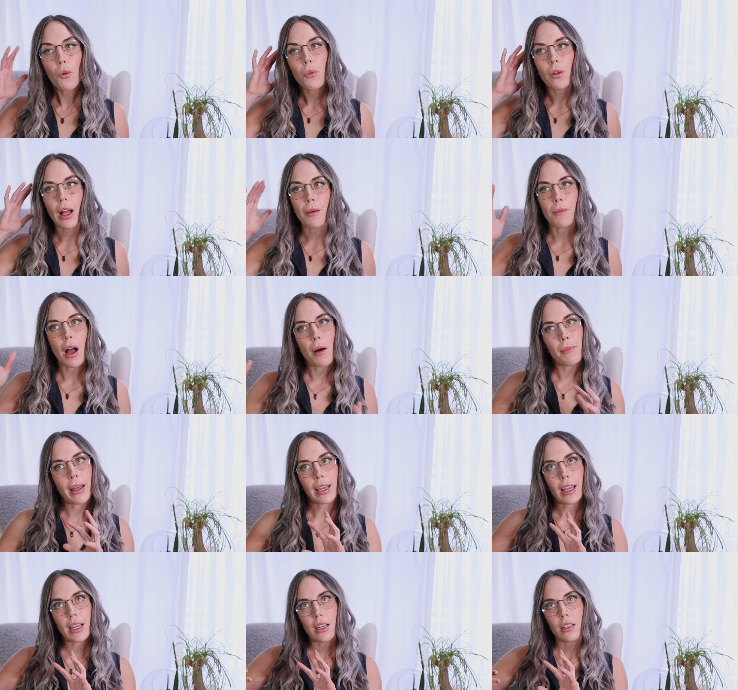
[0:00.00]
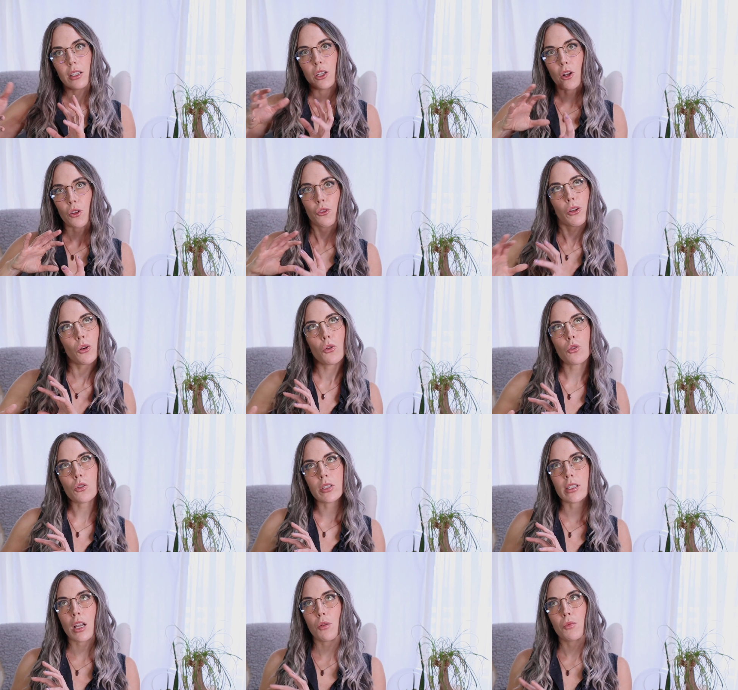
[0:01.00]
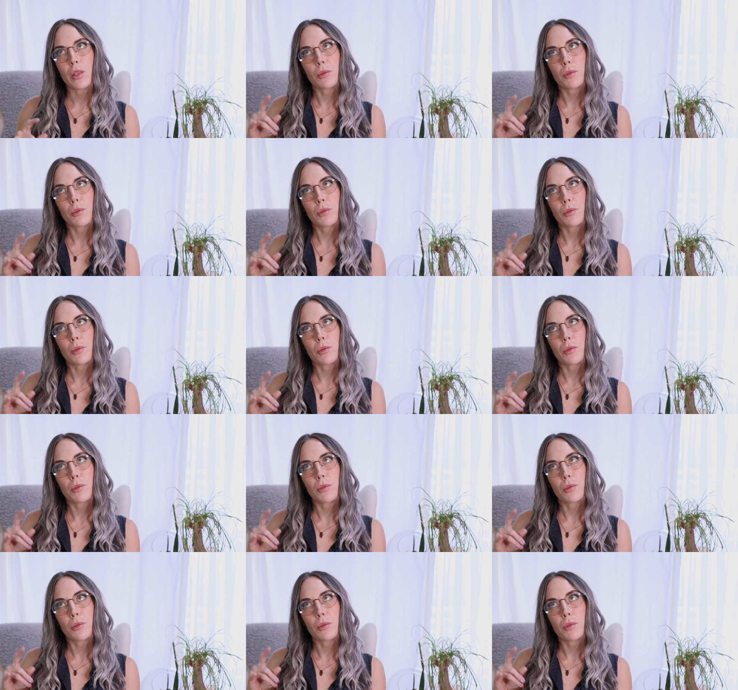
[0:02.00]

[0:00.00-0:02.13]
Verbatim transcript: oh, well, I'm, I'm like, you know, three quarters of done